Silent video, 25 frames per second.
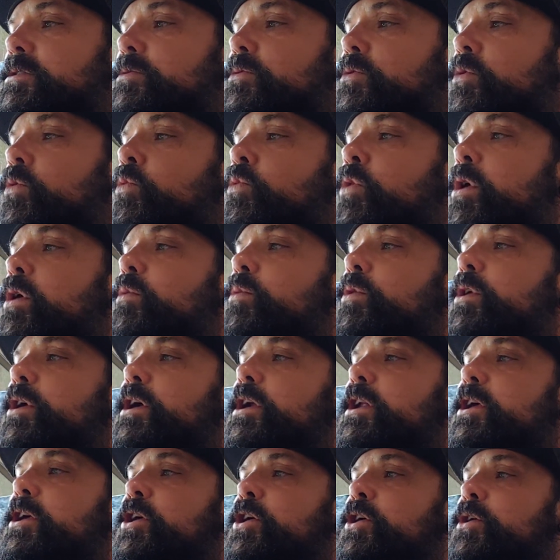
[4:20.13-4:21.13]
What we're
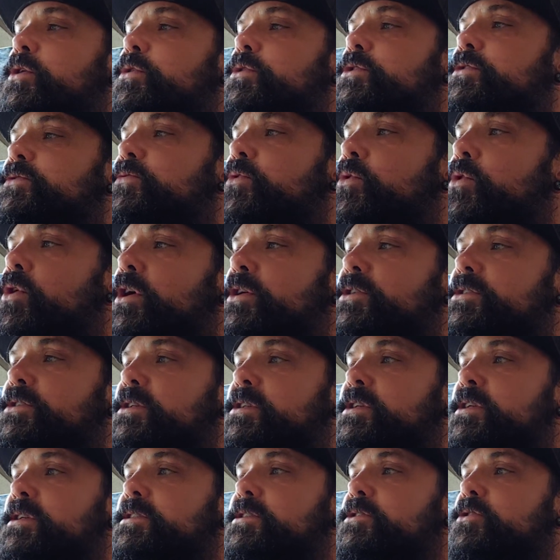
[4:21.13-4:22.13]
going to use for our
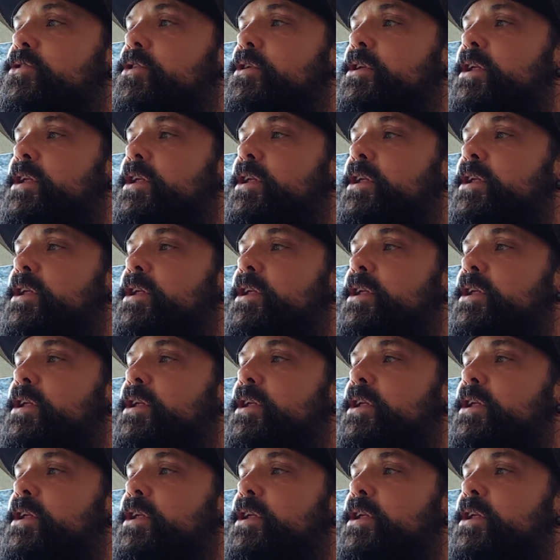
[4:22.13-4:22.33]
statistical